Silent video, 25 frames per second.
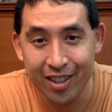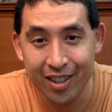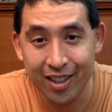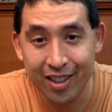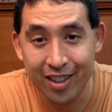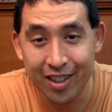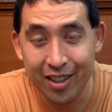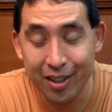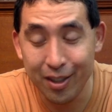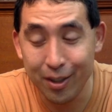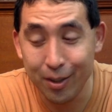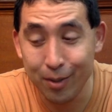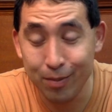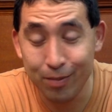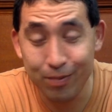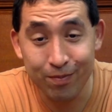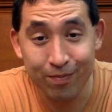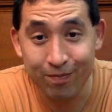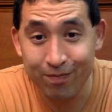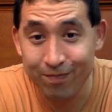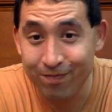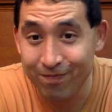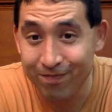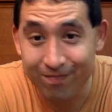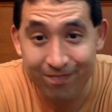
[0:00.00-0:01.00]
Um,
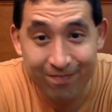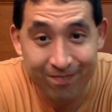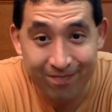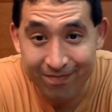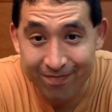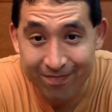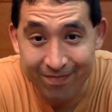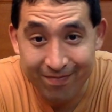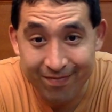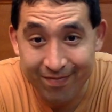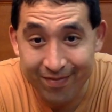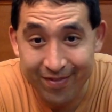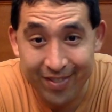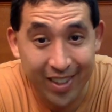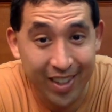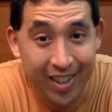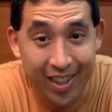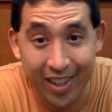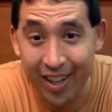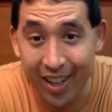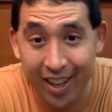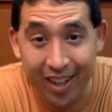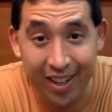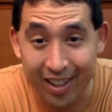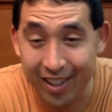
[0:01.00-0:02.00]

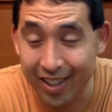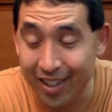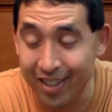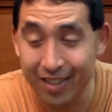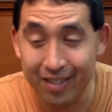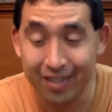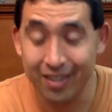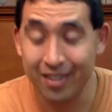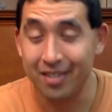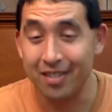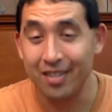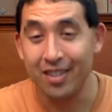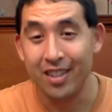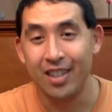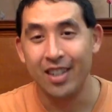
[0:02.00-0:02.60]
yeah, I don't know.